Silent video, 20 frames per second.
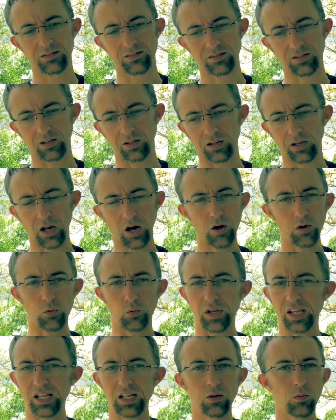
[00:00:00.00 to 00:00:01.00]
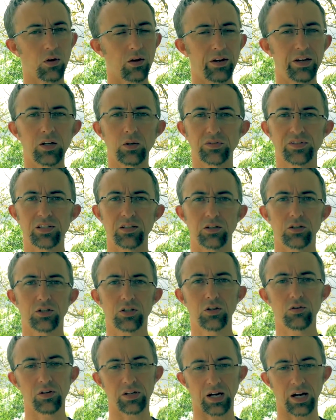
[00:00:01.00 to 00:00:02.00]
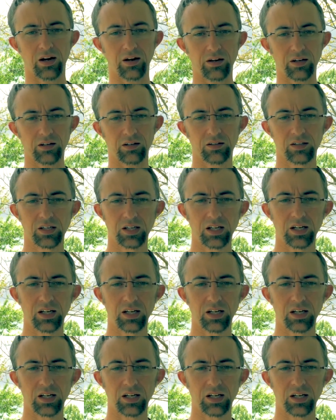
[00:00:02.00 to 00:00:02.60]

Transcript: to go anywhere else in the shooting area.